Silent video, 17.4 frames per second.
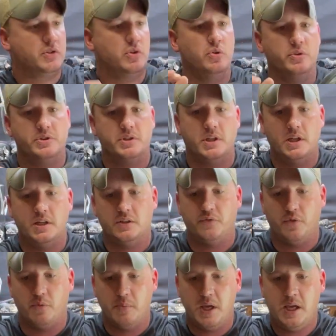cool as it gets
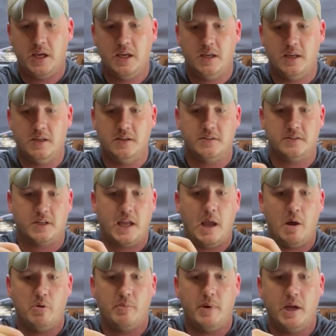for me is a
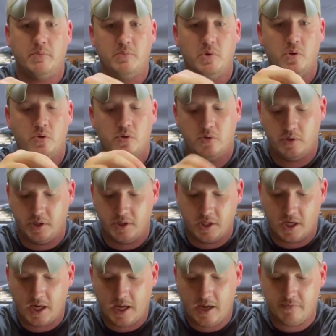Camelback Mule, and
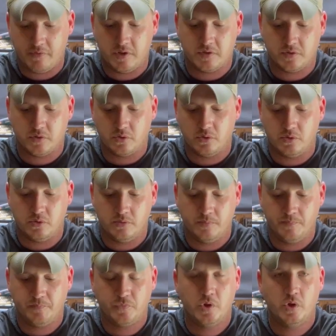then I have this little
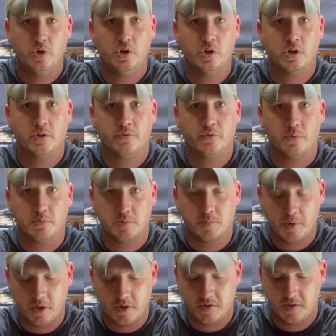hook from
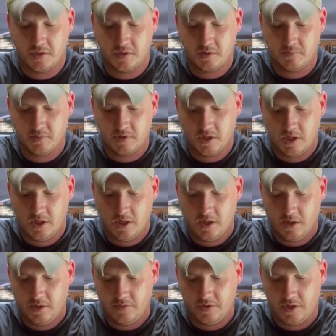Spirit Systems
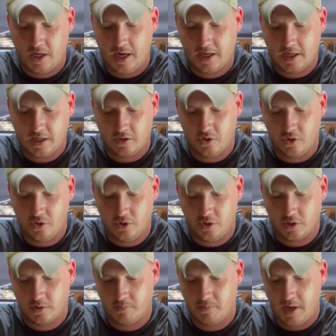that I can
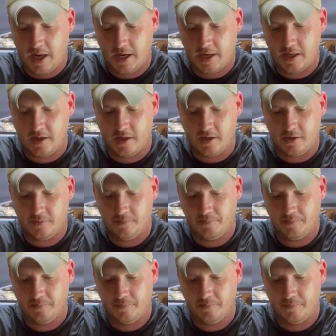hook my